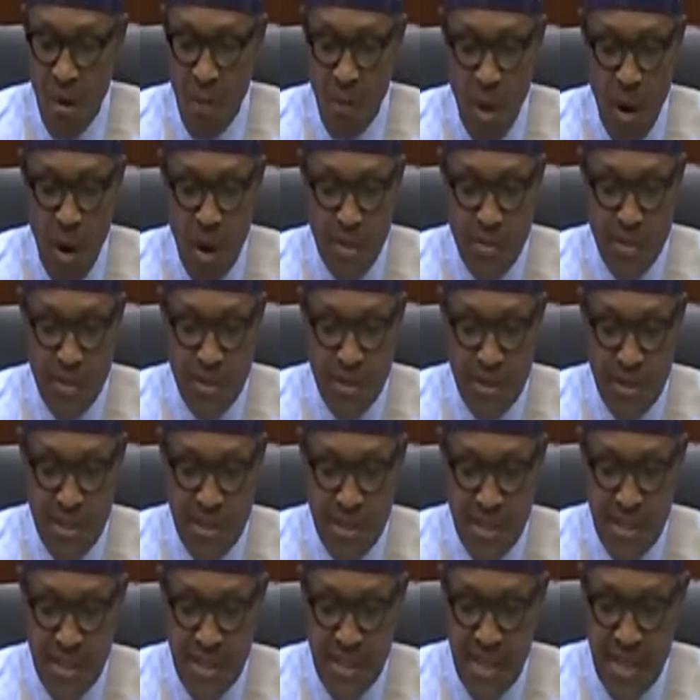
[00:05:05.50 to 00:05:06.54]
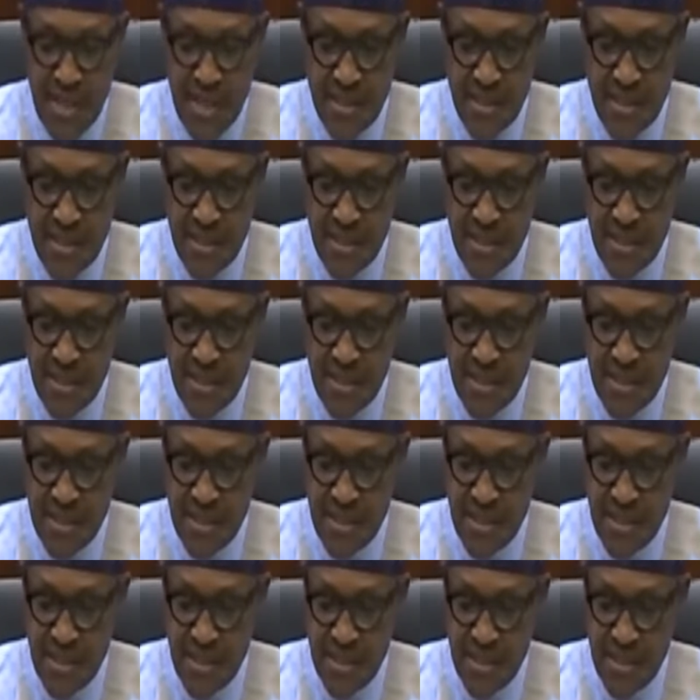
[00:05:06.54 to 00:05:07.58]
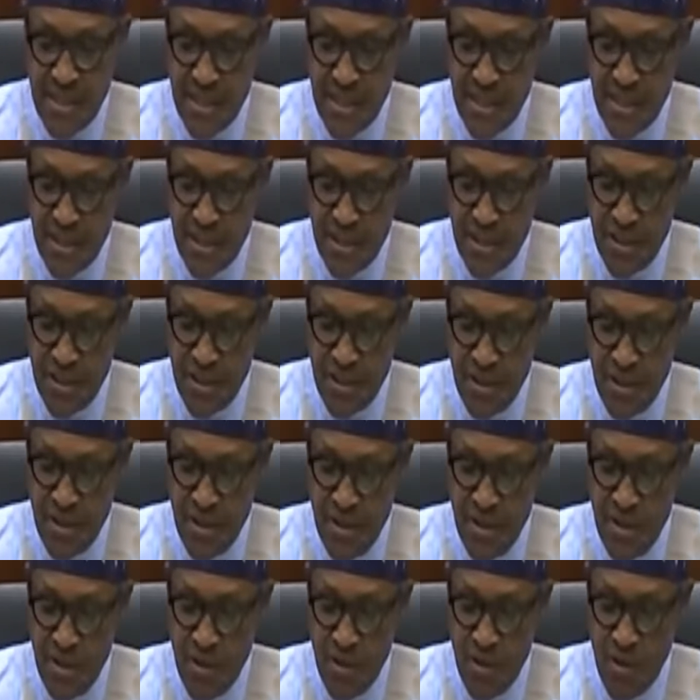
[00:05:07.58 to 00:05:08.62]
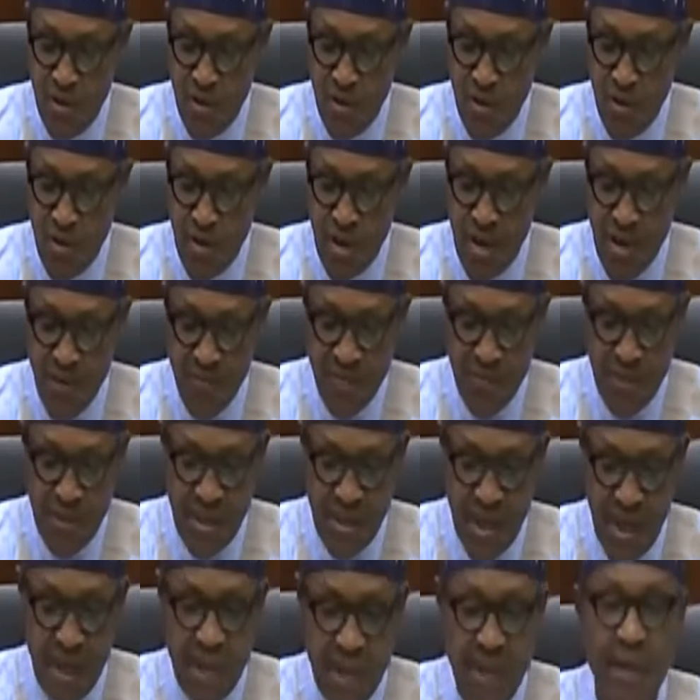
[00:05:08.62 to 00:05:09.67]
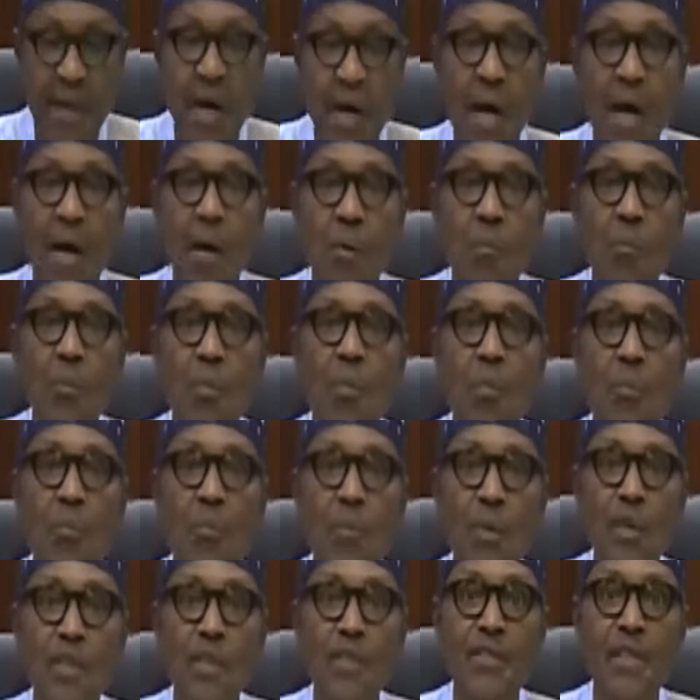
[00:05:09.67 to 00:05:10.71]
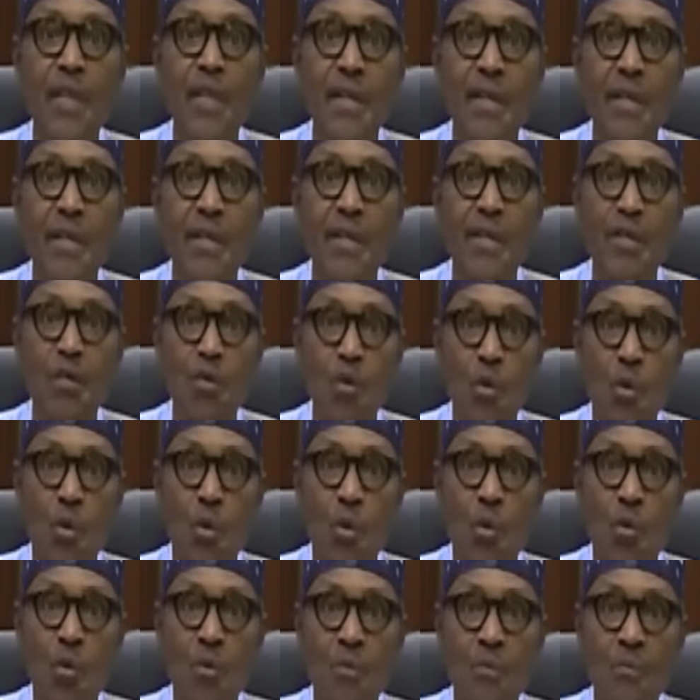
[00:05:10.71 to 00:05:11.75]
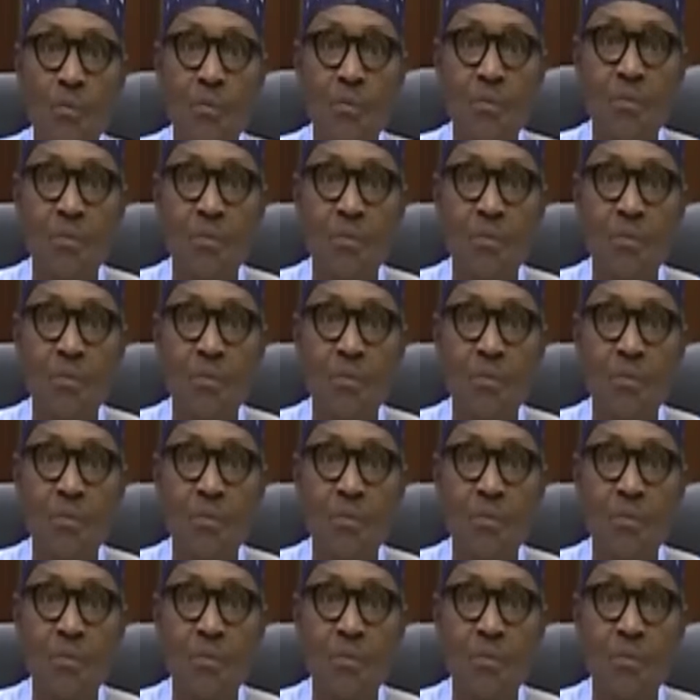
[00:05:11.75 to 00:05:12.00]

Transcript: of our 60 years existence as a nation, we have been under military rule.